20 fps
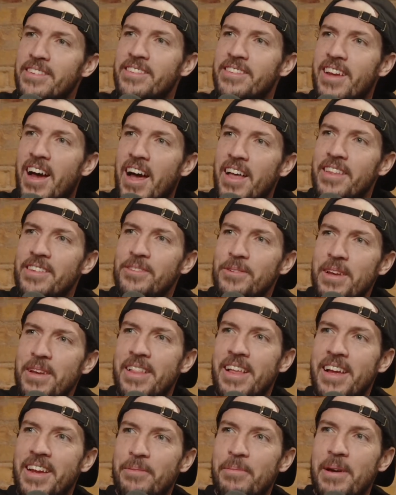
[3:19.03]
Scott. That's what I
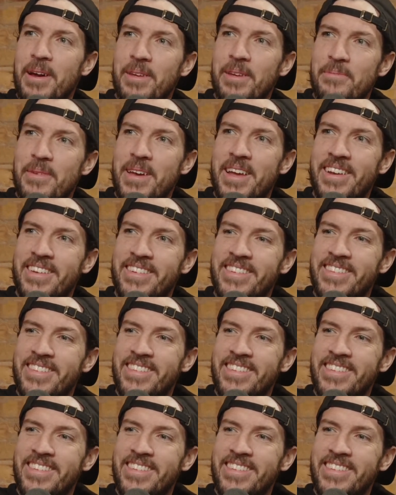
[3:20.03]
like about you, man.